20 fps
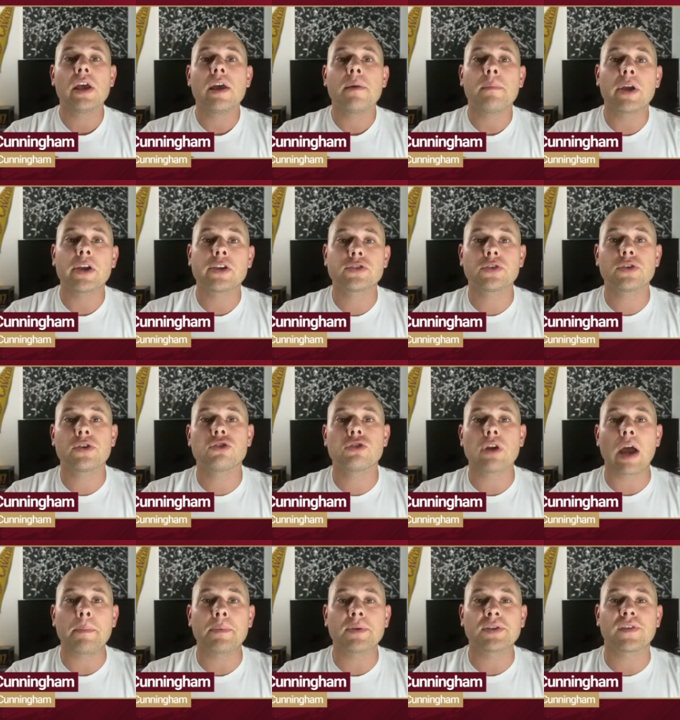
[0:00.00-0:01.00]
Make sure you
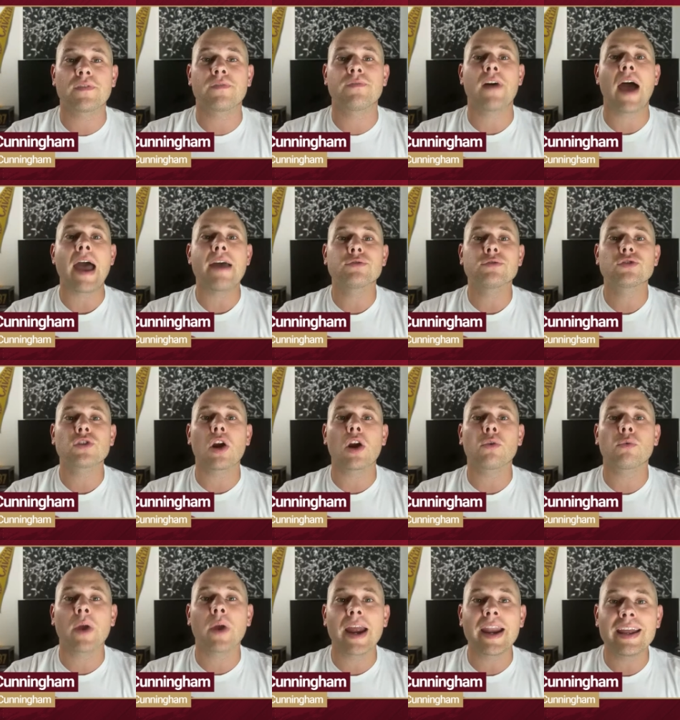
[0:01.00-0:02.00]
drop us a five star
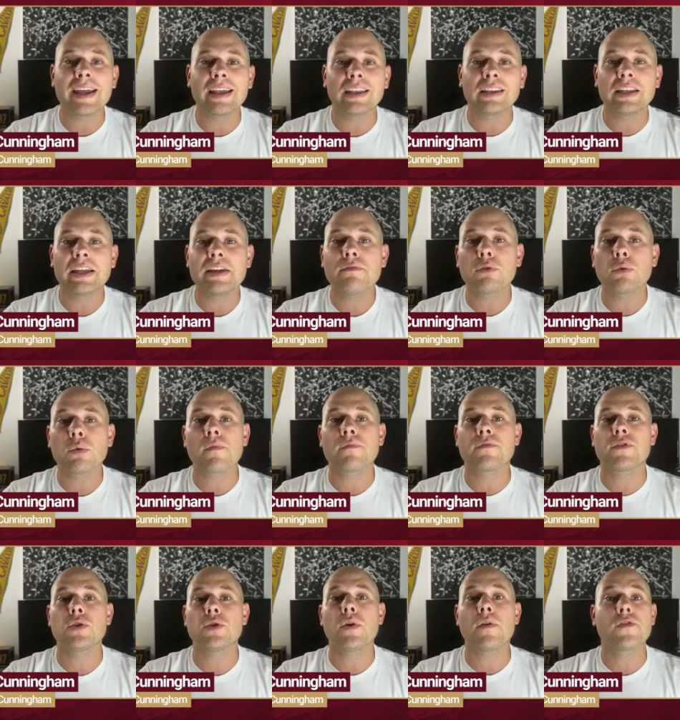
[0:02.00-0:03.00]
rating, leave a
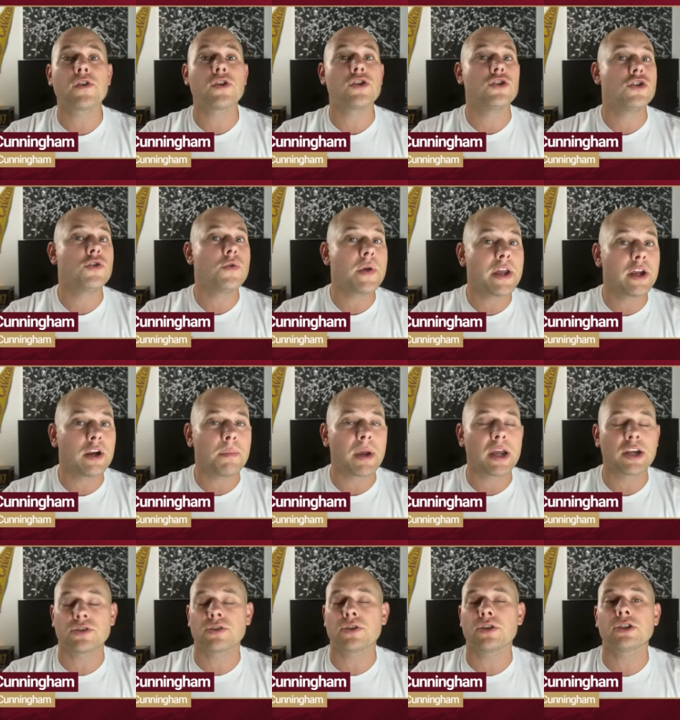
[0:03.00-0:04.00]
review. If you're new here,
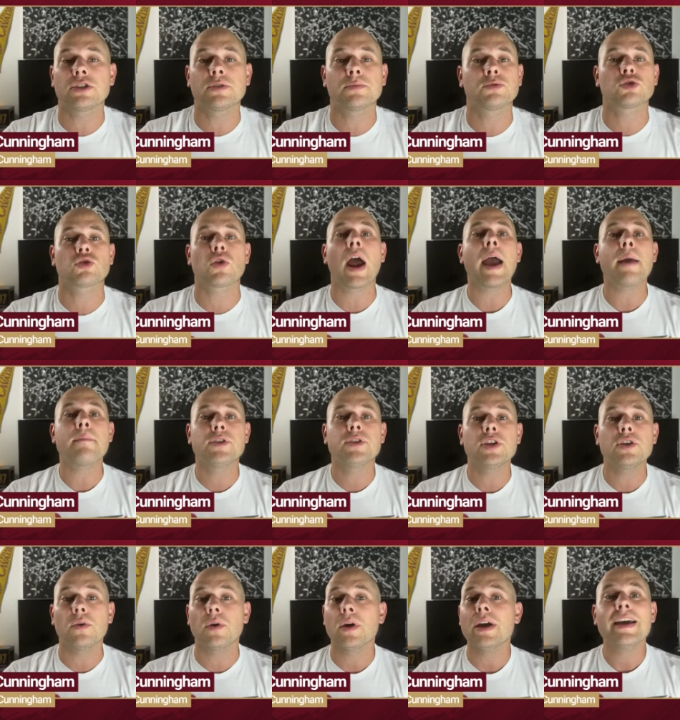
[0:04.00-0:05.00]
make sure you're subscribed
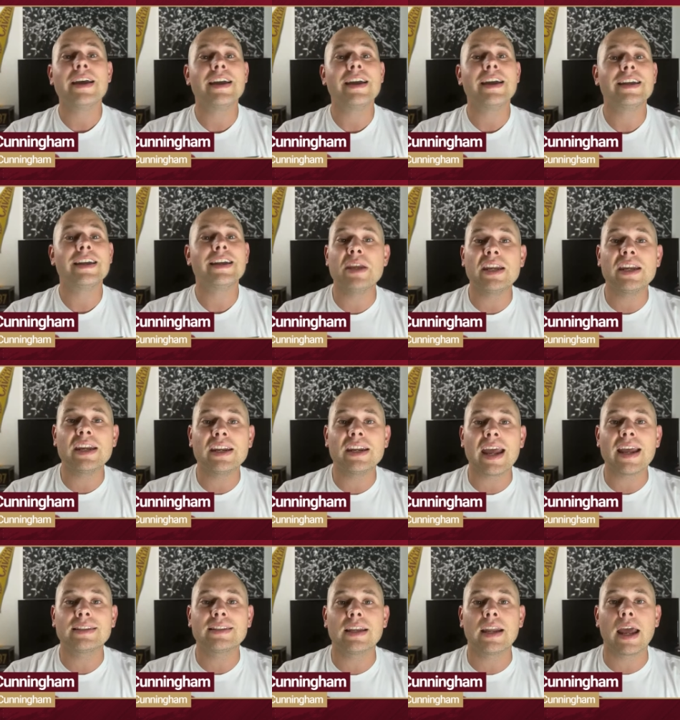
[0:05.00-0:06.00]
too. It's Media
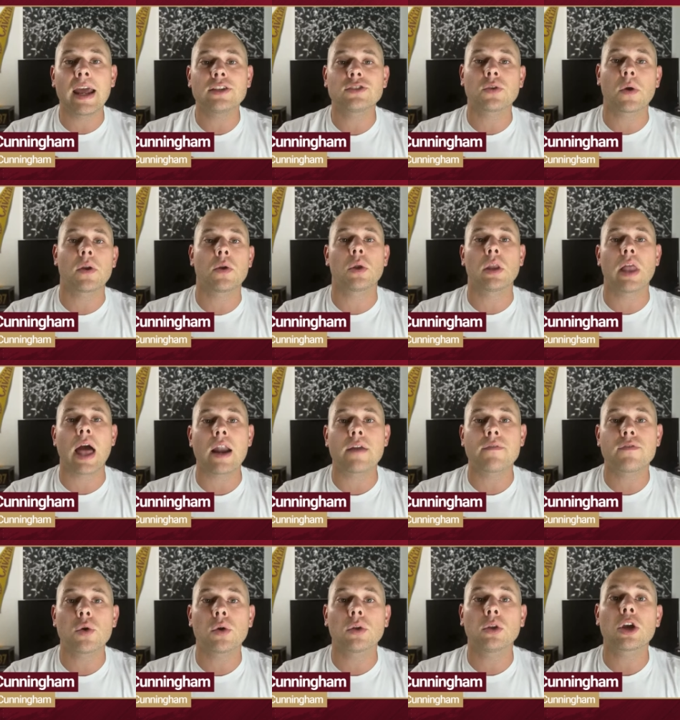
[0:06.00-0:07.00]
Day today, so I know a lot
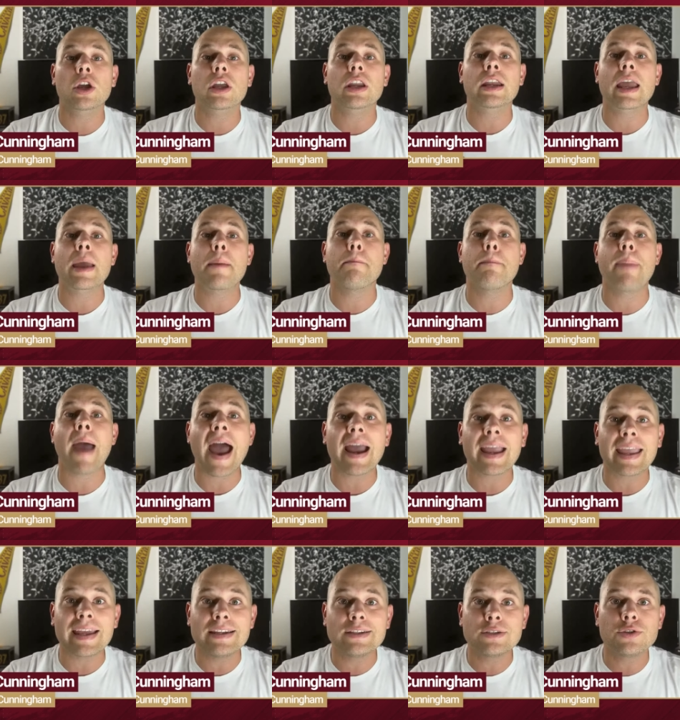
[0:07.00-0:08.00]
of you are looking to get
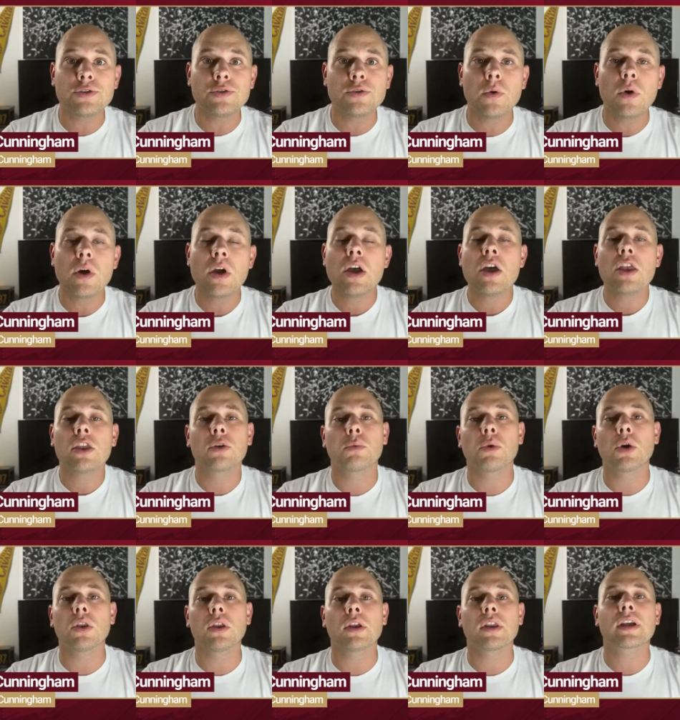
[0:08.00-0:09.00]
back into the
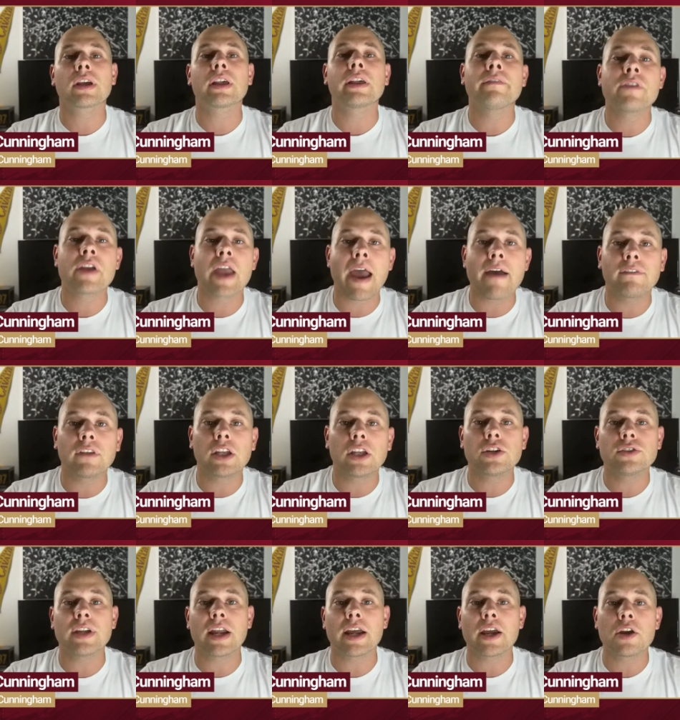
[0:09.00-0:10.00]
world of the Cleveland
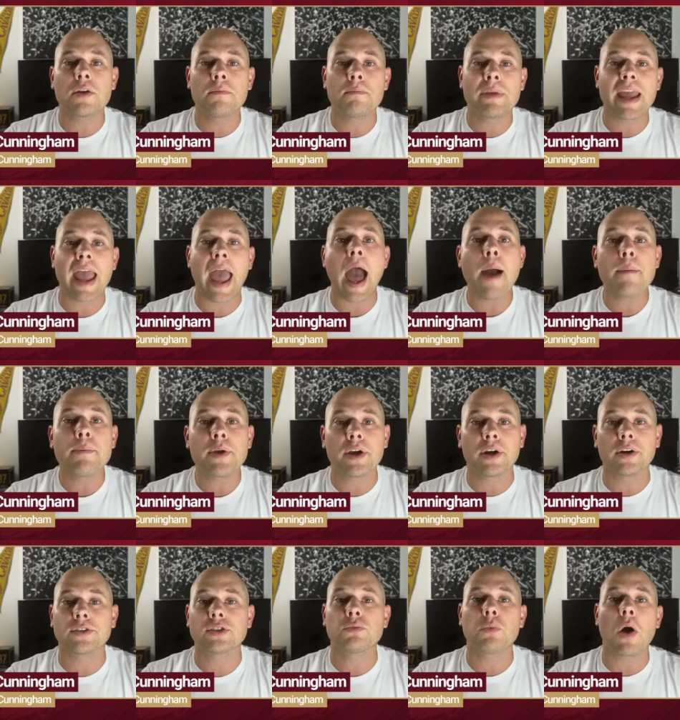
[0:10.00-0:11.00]
Cavaliers, and I couldn't be
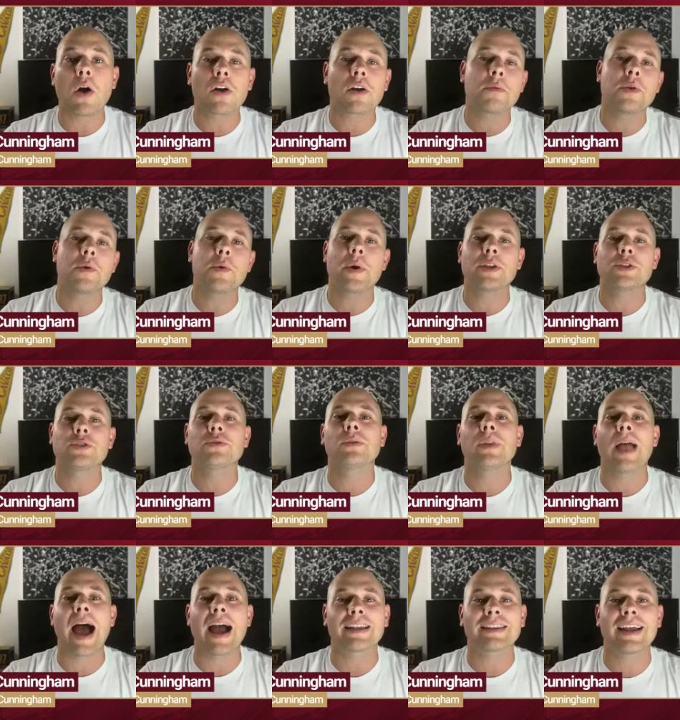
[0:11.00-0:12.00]
happier to welcome you into
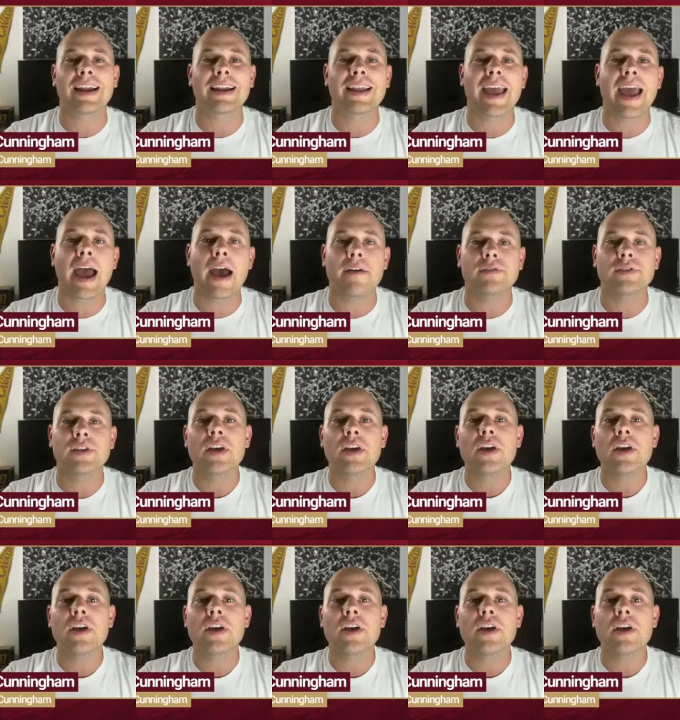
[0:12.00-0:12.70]
Locked On Cavs.